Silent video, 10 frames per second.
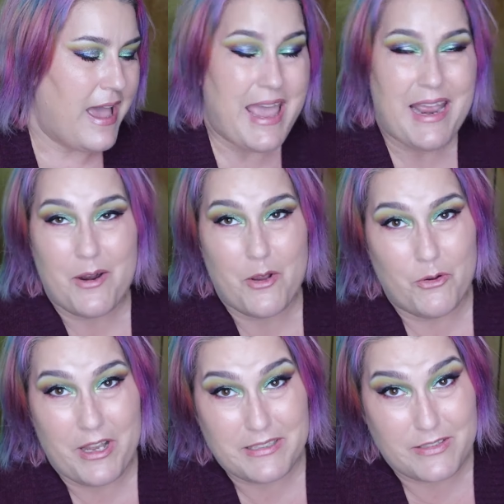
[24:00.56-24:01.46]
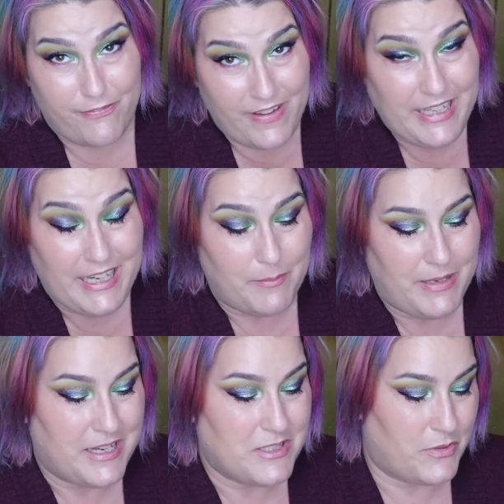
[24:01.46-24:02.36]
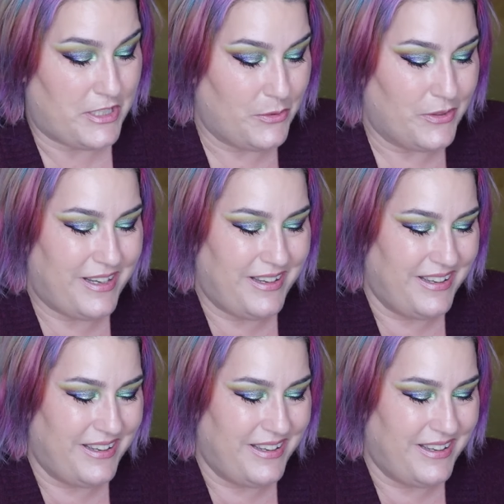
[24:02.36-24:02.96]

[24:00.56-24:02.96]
And it's funny because when you...